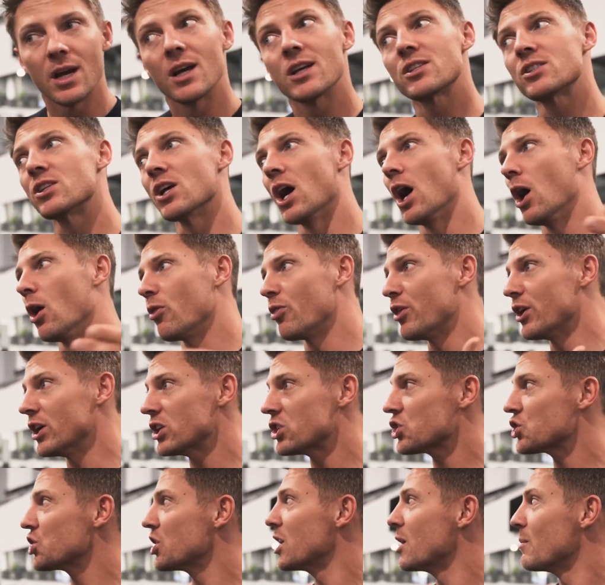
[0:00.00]
So
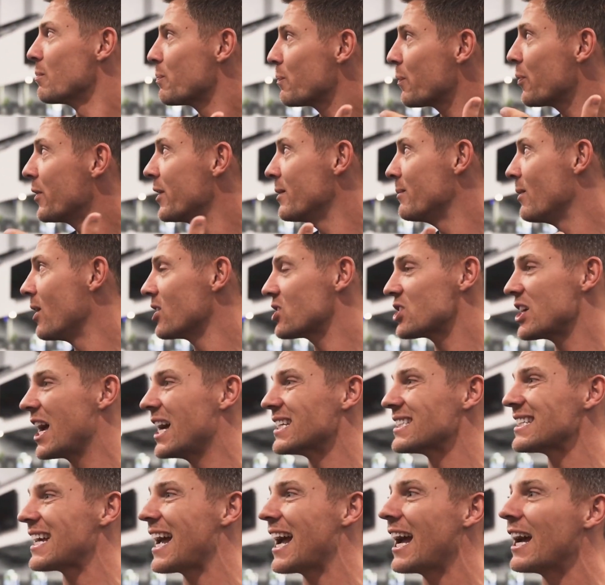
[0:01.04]
this gym pretty much
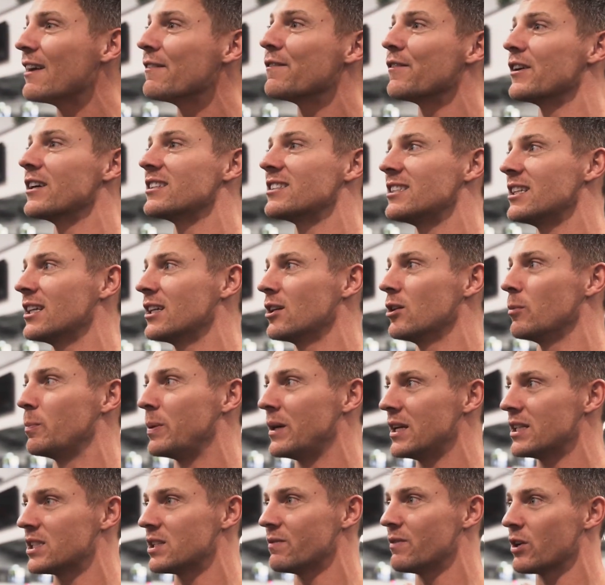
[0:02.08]
has every single
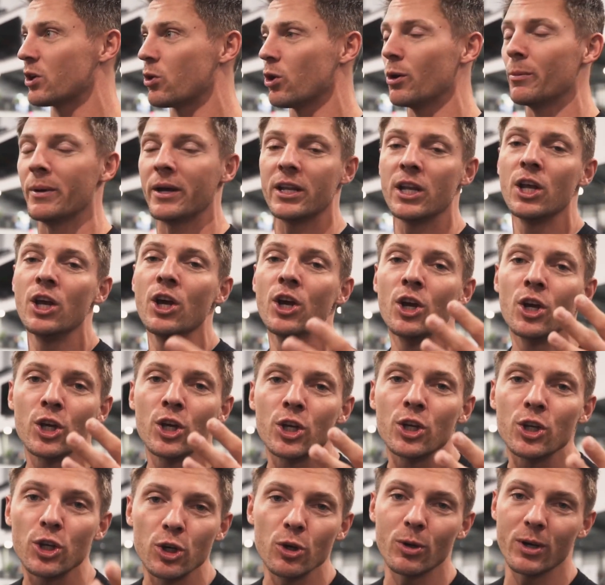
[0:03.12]
piece of equipment
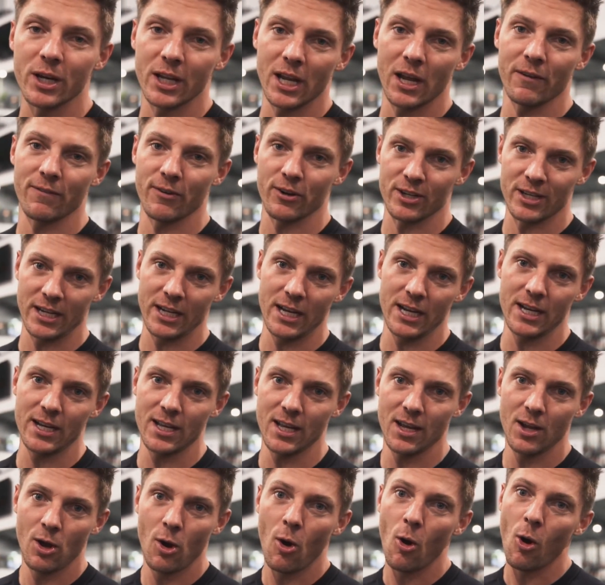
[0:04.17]
you could ever need,
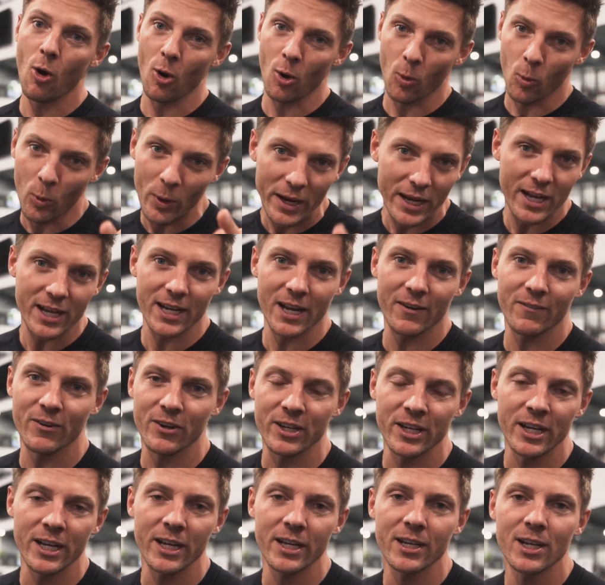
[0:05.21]
or we could ever
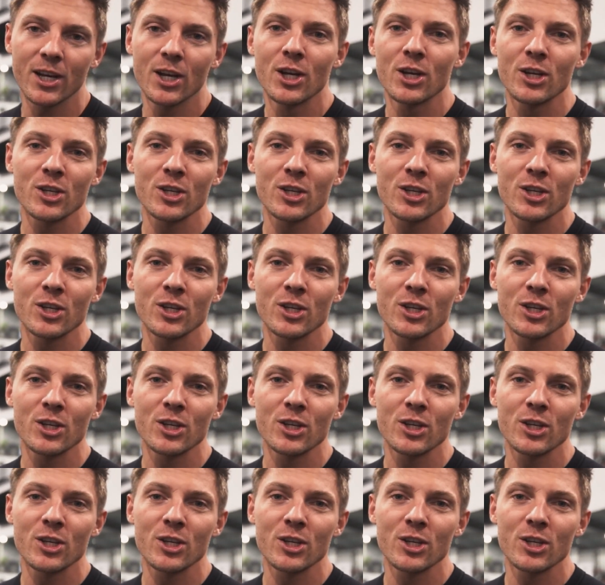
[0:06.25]
need.